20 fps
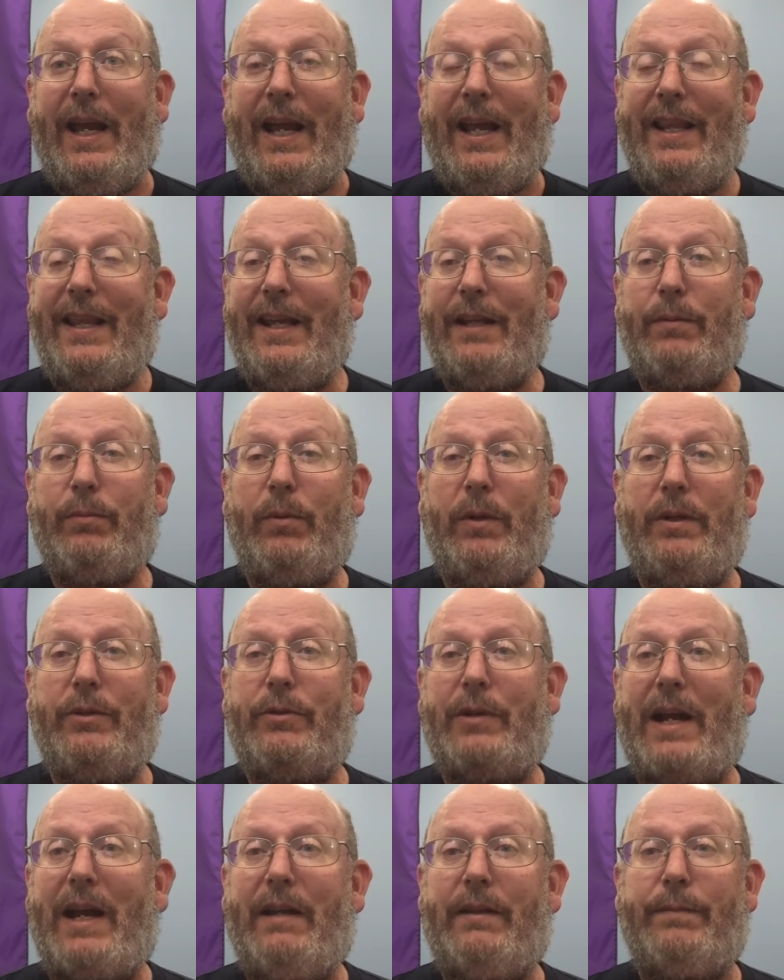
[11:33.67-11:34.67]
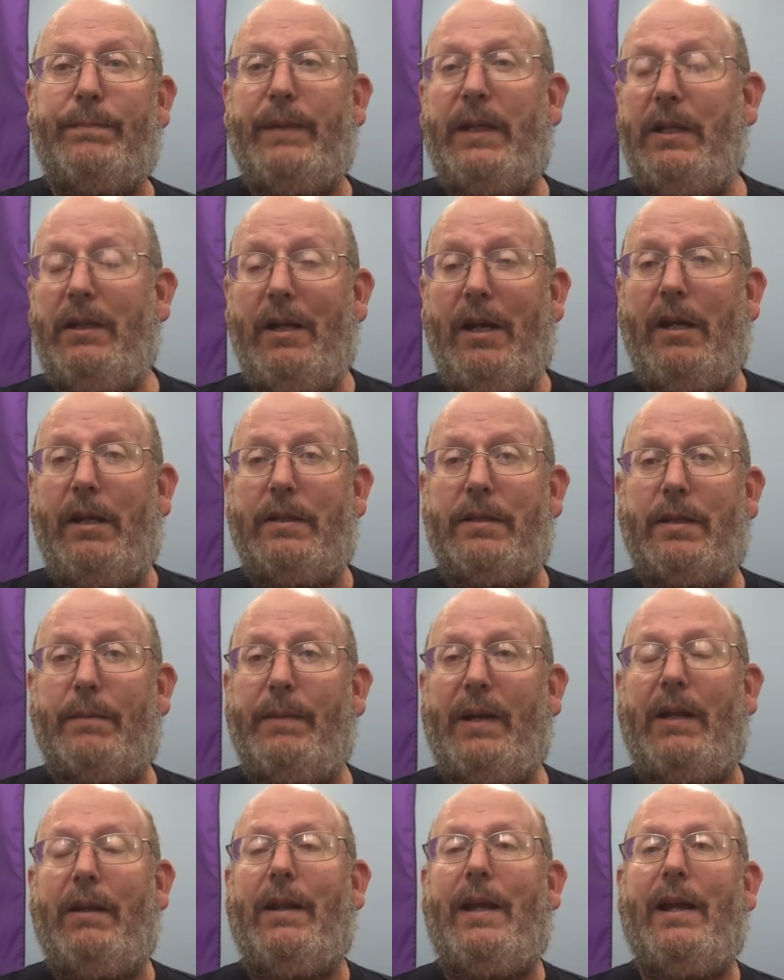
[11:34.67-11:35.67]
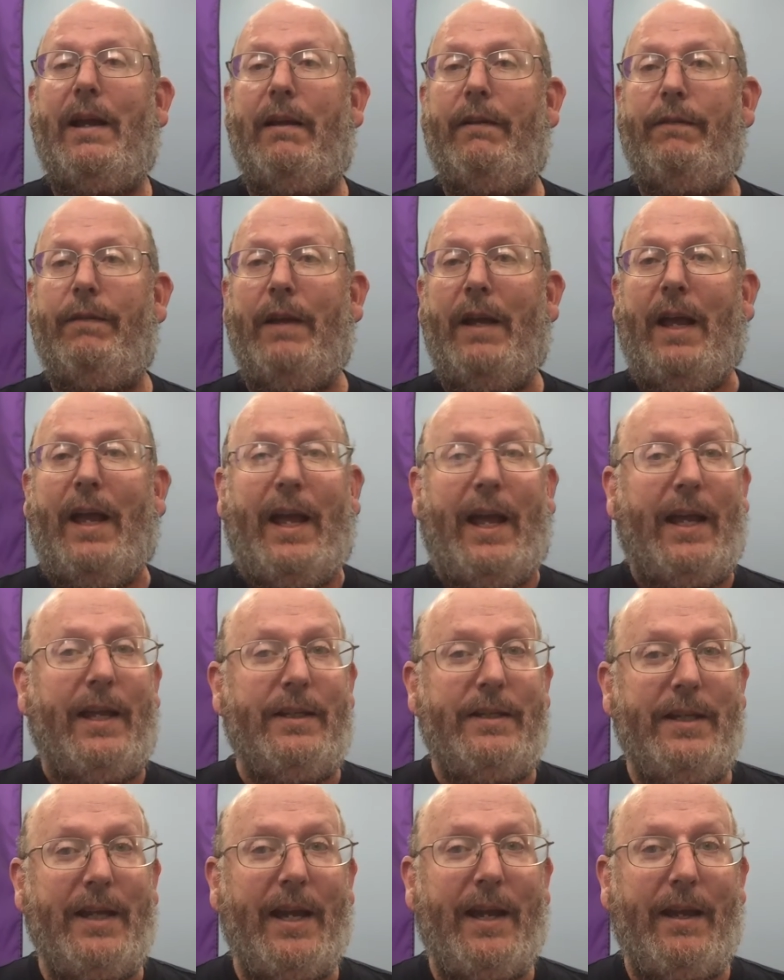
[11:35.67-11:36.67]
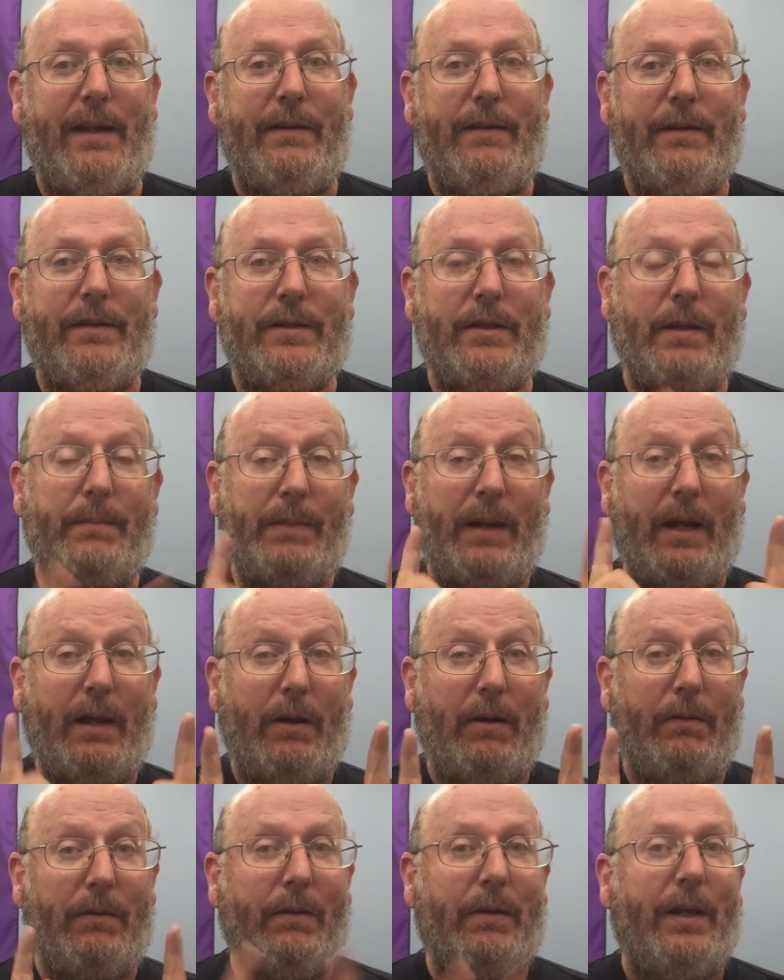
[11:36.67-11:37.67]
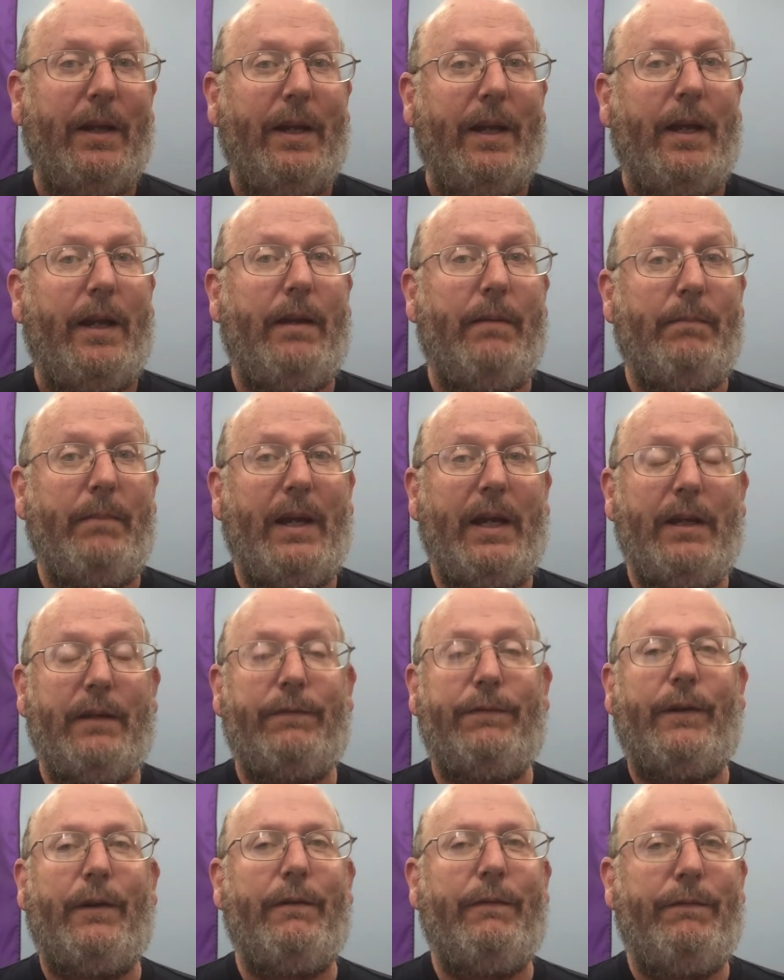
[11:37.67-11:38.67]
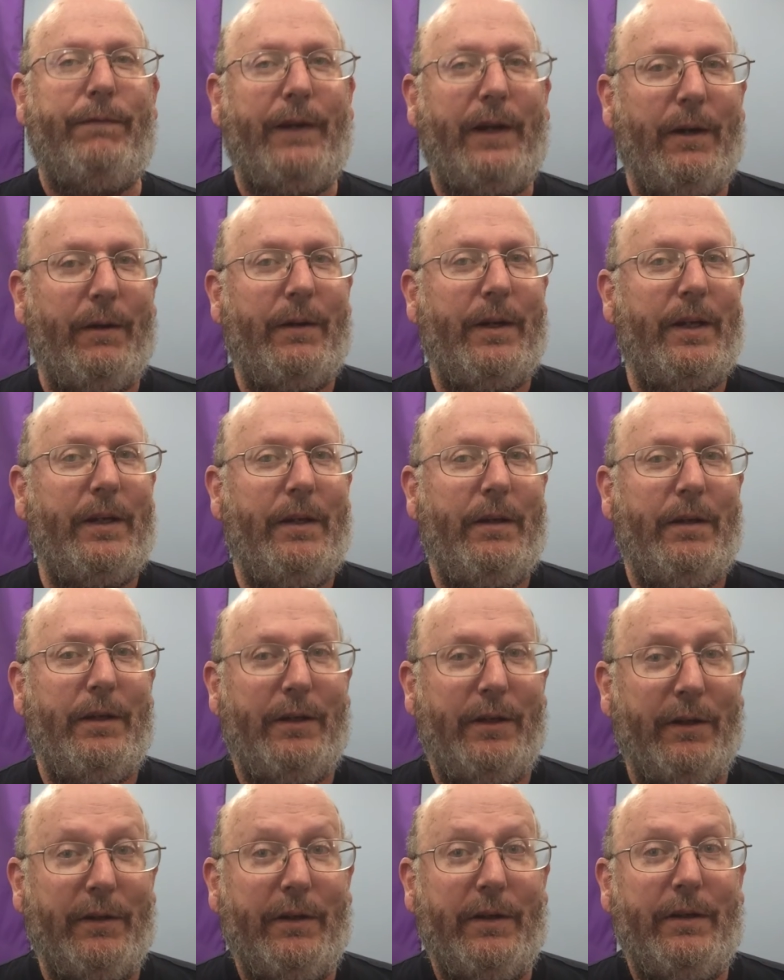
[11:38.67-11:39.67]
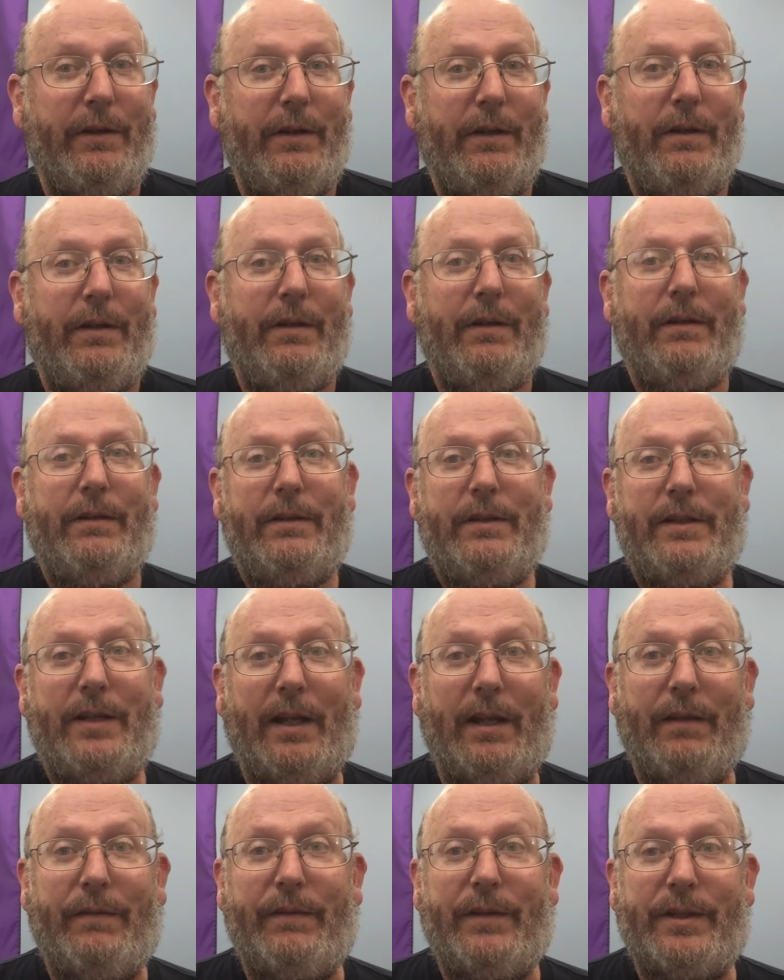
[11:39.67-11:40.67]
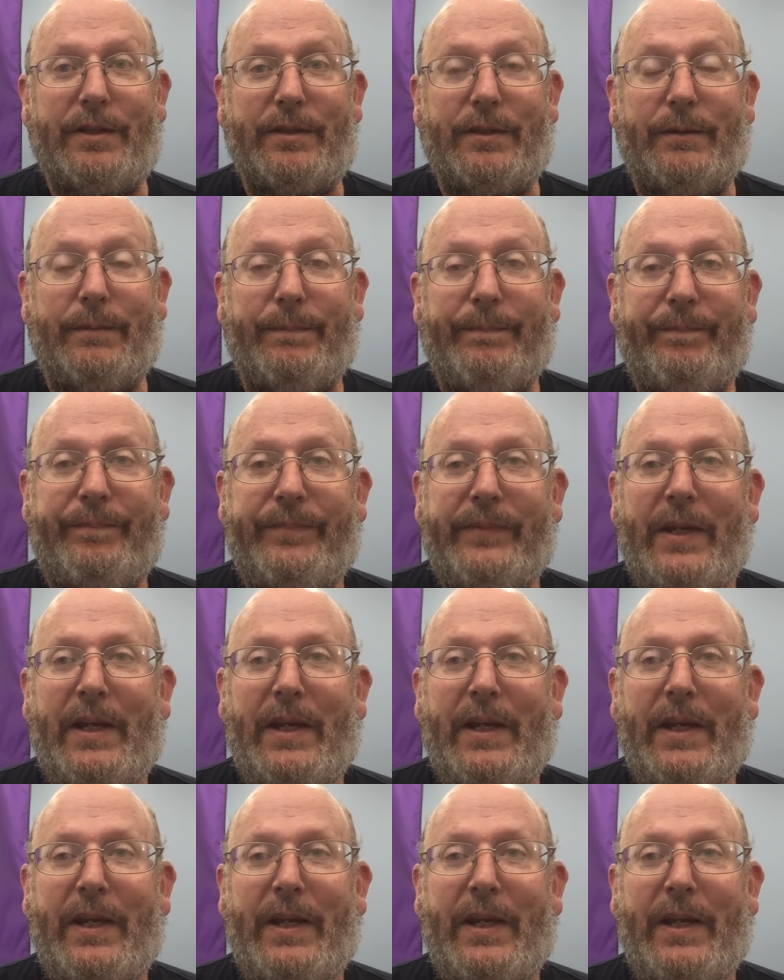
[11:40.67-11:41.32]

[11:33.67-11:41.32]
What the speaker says: And that's what drives me nuts about life. And yet, somehow, it makes for a very good television.